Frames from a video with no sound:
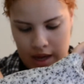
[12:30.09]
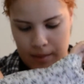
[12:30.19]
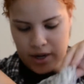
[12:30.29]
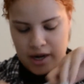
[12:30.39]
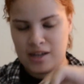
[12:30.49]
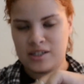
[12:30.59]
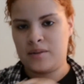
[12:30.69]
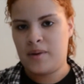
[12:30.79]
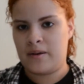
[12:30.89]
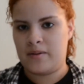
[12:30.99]
But I got to the
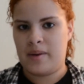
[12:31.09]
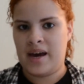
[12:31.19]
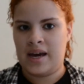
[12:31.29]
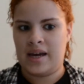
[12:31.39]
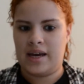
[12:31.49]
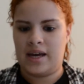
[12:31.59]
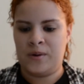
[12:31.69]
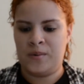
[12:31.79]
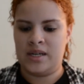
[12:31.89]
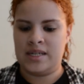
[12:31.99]
bottom of the bag and I
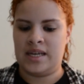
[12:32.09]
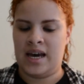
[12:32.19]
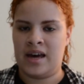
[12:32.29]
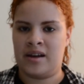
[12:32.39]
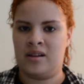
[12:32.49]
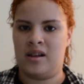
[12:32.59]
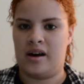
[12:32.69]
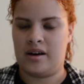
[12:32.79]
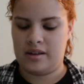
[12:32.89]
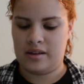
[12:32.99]
realized I had a
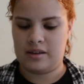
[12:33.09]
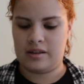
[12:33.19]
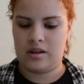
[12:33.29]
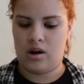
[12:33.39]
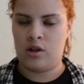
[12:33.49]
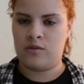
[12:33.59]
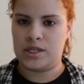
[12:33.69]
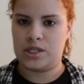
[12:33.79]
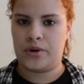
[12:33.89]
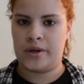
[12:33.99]
lot, all of my
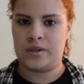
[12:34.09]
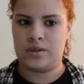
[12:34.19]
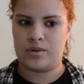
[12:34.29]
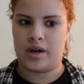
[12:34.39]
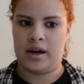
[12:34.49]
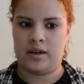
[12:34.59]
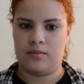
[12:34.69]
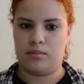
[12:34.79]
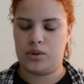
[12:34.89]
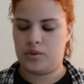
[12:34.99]
squares were kind of
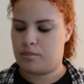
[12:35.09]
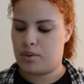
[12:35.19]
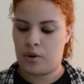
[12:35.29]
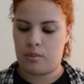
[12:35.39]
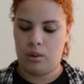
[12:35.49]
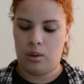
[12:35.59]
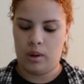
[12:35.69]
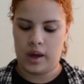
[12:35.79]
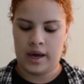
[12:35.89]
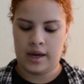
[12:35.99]
blue and
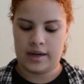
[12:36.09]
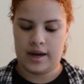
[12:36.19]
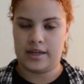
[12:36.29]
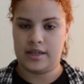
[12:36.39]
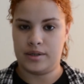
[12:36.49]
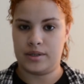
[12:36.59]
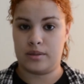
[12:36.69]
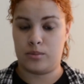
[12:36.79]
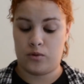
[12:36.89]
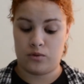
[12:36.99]
purple, and I needed
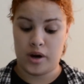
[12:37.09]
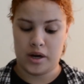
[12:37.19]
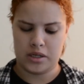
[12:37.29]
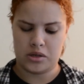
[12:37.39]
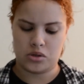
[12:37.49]
some more variety.